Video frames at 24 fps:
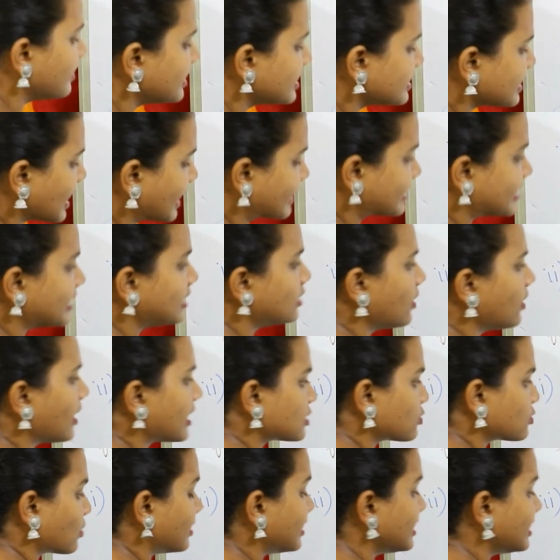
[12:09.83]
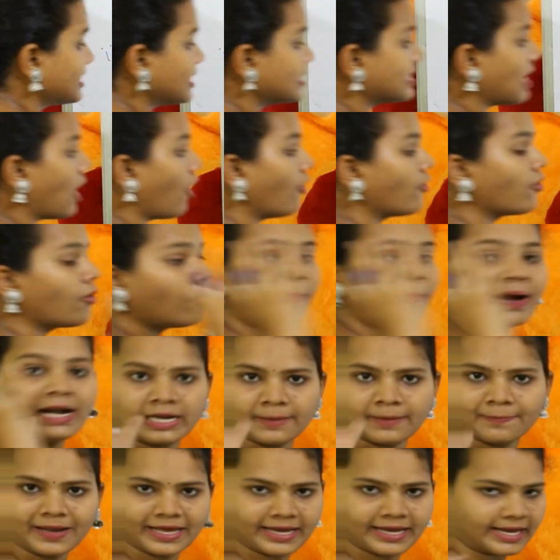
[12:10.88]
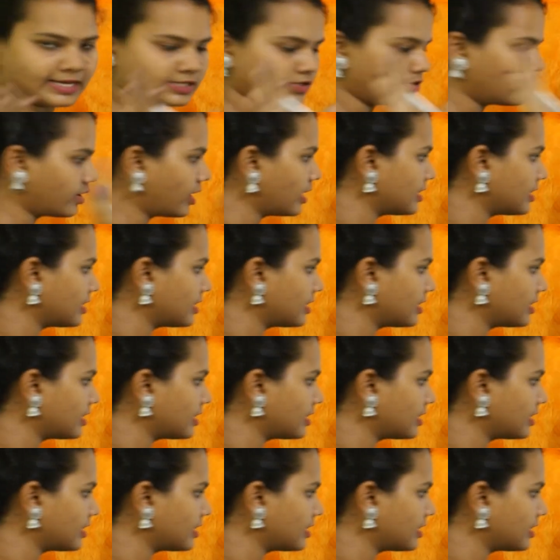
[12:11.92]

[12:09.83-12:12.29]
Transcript: this x into x square. This is how you multiply, guys. Okay,